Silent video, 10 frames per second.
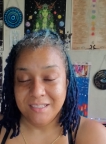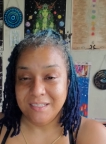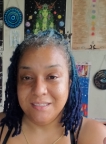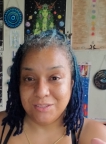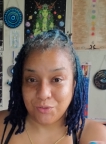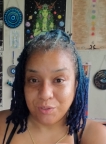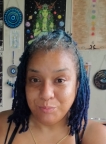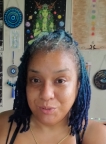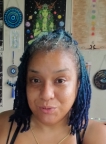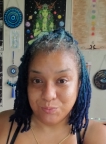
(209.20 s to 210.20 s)
it's
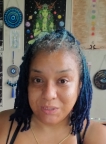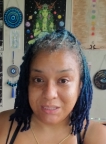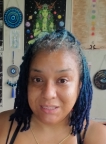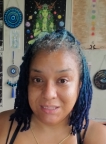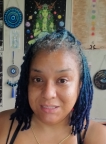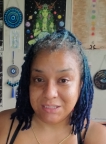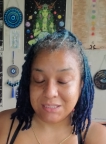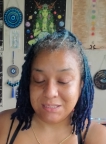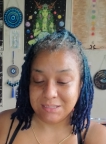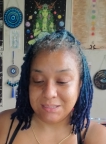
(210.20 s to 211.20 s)
criminals within the
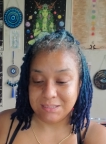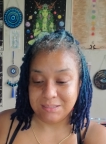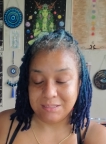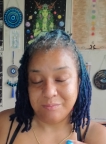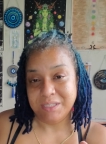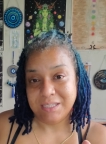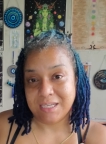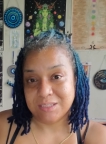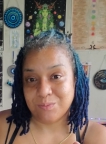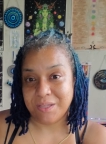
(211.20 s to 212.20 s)
justice system and
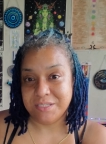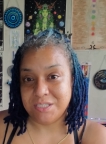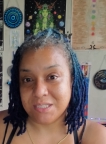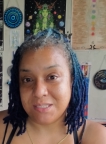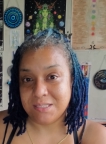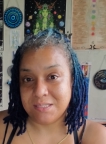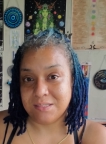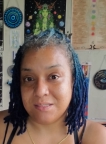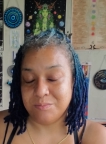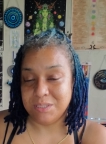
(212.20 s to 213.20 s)
that's why the justice
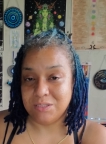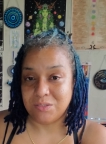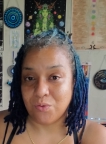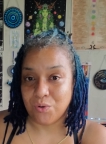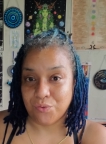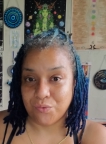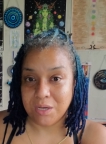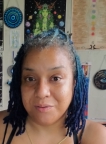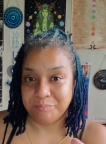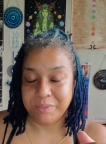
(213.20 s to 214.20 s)
system is so
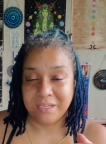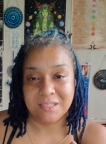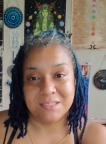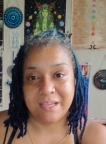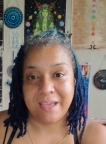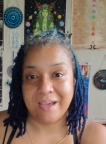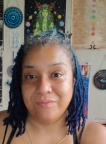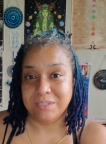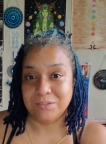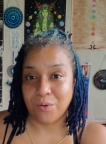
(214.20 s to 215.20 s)
corrupt because they
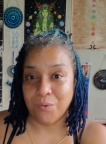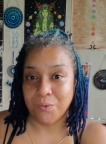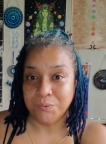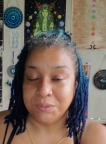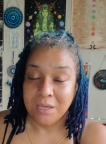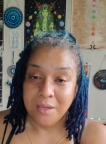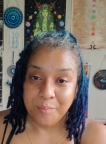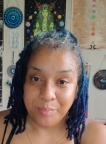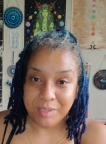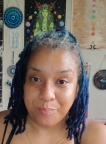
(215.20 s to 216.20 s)
have these old
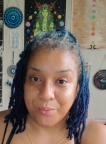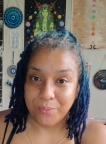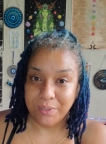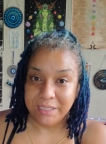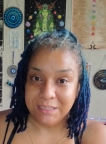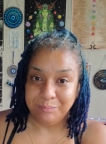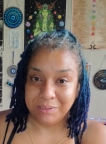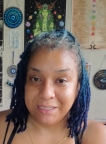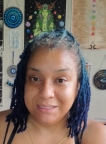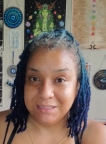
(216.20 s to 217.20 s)
people in
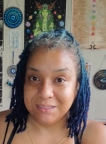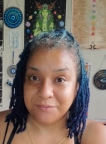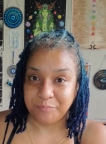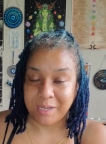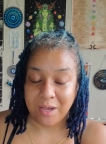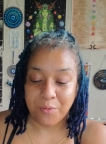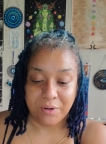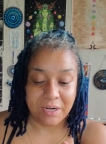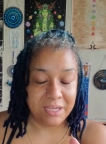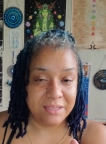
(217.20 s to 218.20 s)
places of
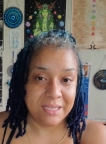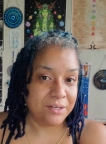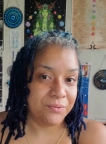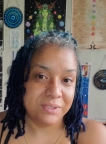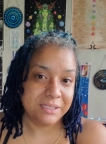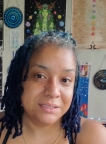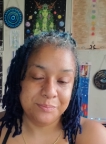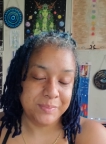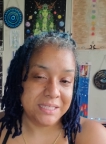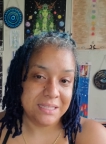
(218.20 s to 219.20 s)
power and they don't need to
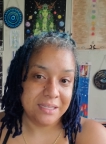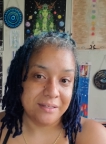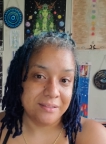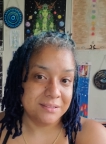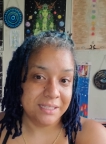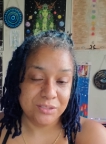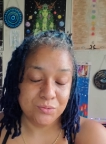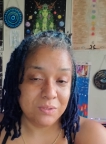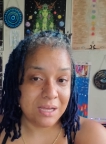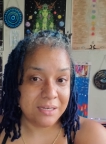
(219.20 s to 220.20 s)
be there. They
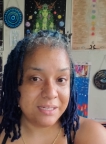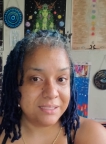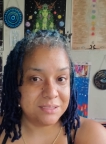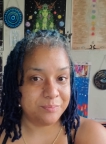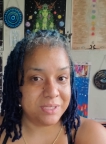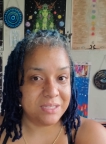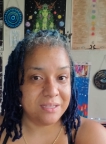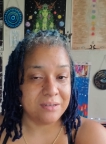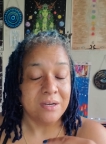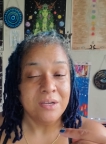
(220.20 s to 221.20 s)
do not need to be
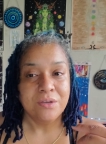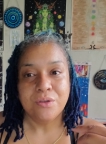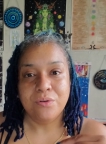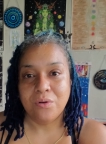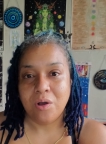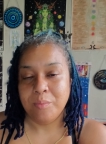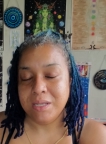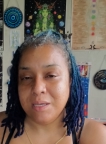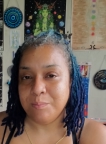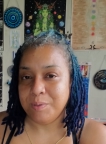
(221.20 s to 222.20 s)
there. You know how
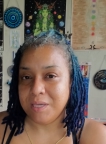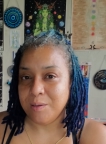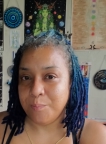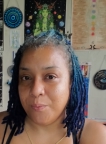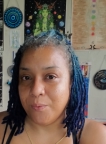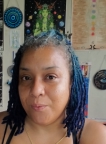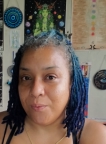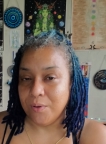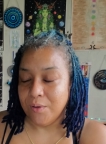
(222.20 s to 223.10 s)
many people